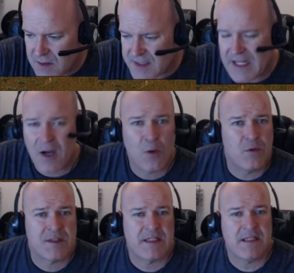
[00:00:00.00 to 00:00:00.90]
Stout,
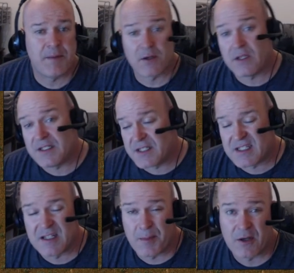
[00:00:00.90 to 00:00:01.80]
whiskey, barrel-aged.
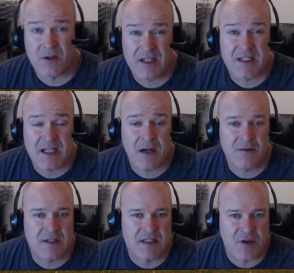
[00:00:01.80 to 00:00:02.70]
This is a barrel-aged
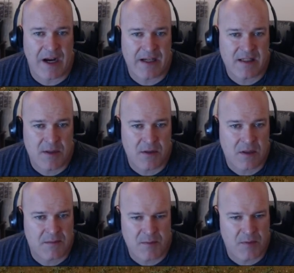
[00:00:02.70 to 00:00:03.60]
stout. This is Dragon's
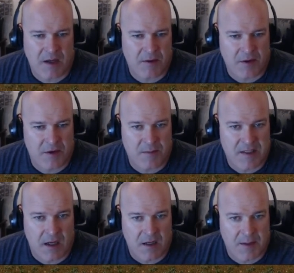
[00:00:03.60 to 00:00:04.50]
Milk. You've probably already heard me
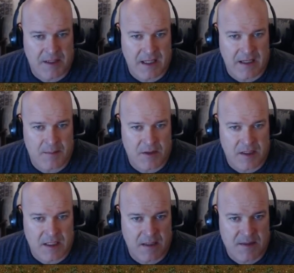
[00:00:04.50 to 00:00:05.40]
talk about that like a
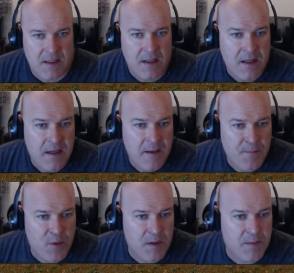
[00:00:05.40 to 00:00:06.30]
million times.
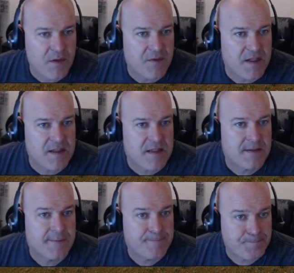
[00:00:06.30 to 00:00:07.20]
We're going to move this
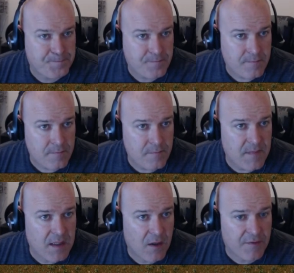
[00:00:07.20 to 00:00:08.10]

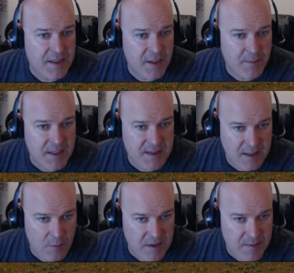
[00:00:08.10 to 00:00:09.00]
over to here because I
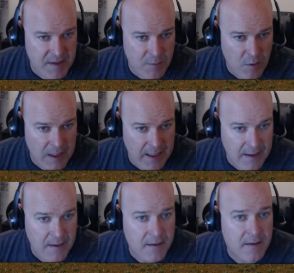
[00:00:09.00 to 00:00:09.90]
don't want it to be in the
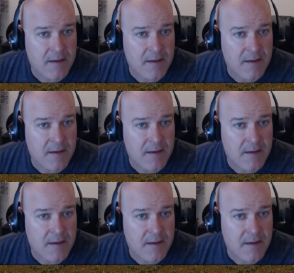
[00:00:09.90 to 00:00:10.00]
way.